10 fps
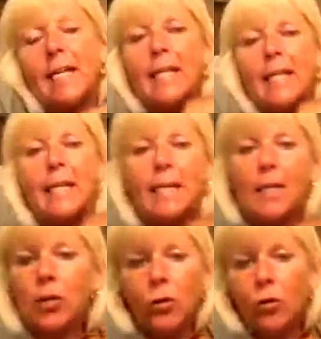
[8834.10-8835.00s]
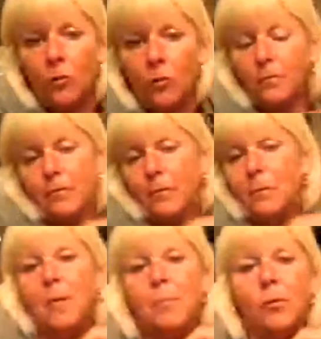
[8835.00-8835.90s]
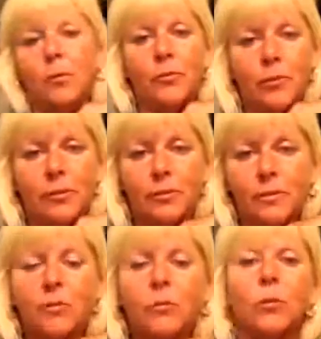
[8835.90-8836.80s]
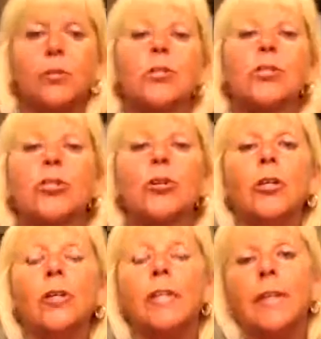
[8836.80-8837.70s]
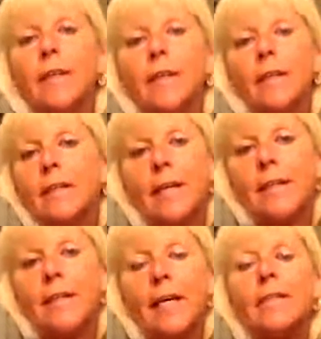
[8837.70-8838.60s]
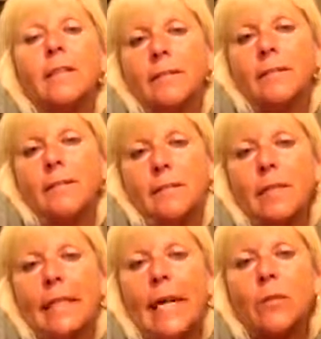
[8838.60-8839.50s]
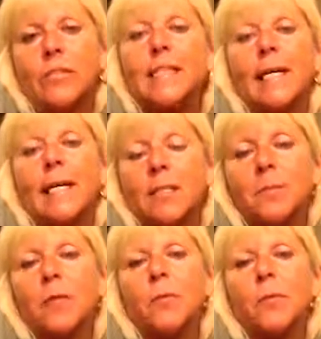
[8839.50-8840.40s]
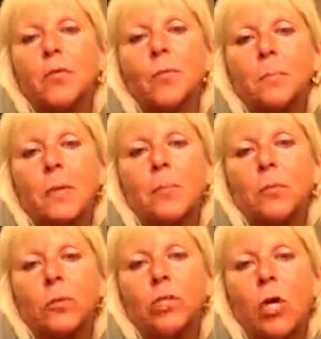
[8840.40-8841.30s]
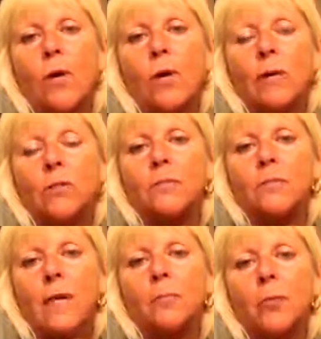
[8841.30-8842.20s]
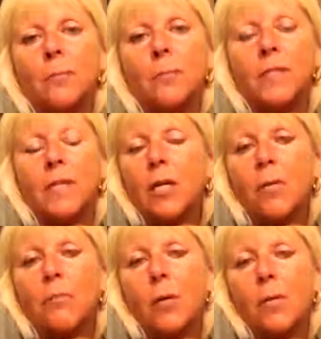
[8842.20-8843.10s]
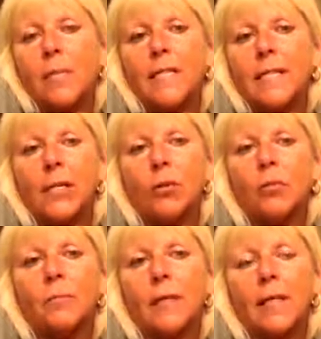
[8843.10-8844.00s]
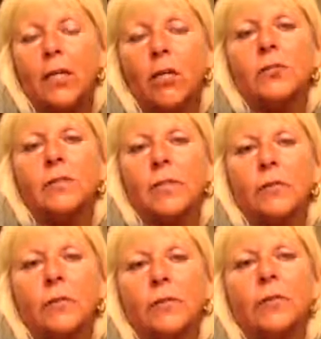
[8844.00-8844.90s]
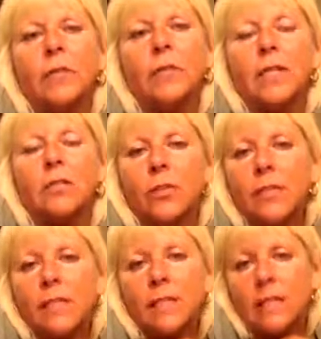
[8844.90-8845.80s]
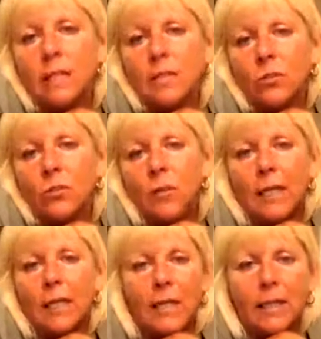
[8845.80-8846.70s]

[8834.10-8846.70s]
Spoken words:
an elite club for people that want to join, and then announce that to people, so people would know how to find puppies. Probably maybe come in contact with other things on internet so quickly.